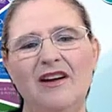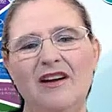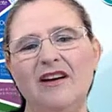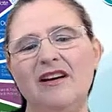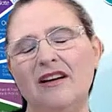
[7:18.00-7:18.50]

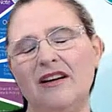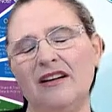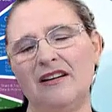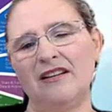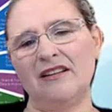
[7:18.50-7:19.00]

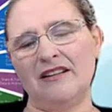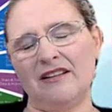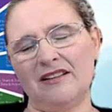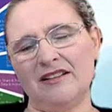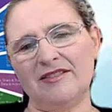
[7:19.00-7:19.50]

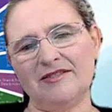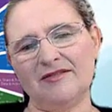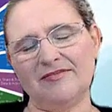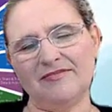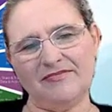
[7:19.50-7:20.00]

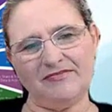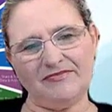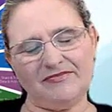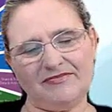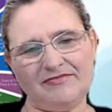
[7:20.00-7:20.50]

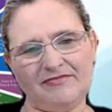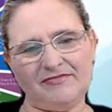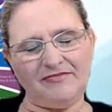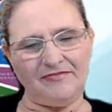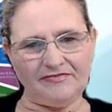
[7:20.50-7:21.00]

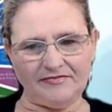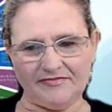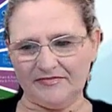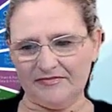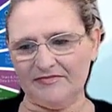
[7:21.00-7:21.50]

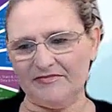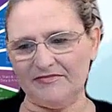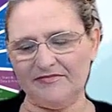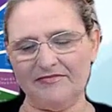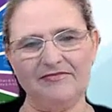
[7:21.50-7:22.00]

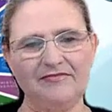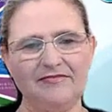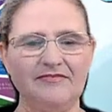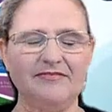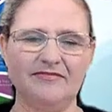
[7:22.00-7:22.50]

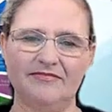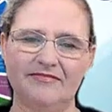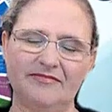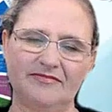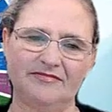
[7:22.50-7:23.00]

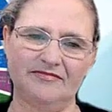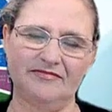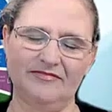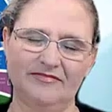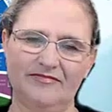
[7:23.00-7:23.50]

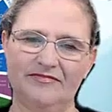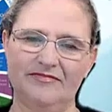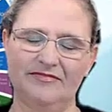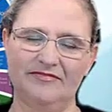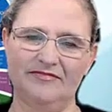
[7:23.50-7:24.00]

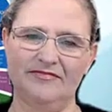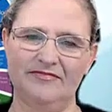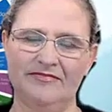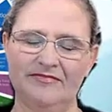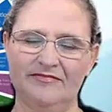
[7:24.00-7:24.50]

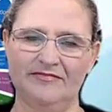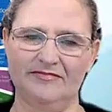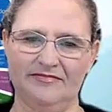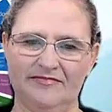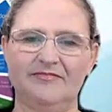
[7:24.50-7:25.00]

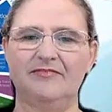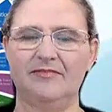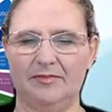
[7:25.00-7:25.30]
[no speech]